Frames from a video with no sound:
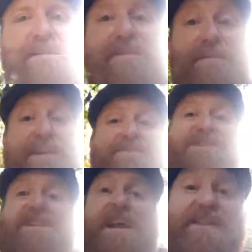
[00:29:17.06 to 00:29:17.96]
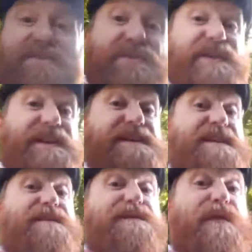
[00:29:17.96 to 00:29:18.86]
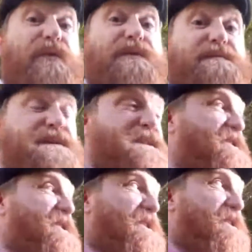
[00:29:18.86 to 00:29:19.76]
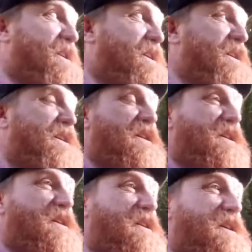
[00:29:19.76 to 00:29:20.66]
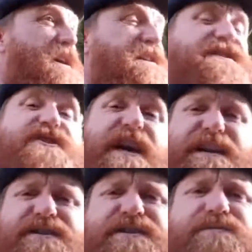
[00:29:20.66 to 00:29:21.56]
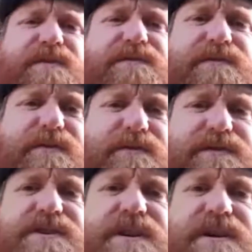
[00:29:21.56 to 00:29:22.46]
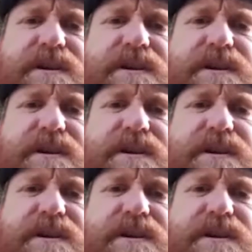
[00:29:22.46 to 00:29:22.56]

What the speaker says: Very interesting. I do think the centre-forward position is a challenging one for us.